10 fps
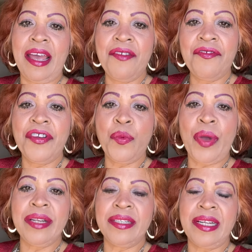Every
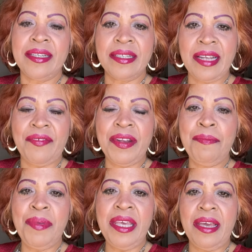Wednesday at seven
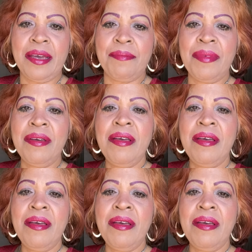p m,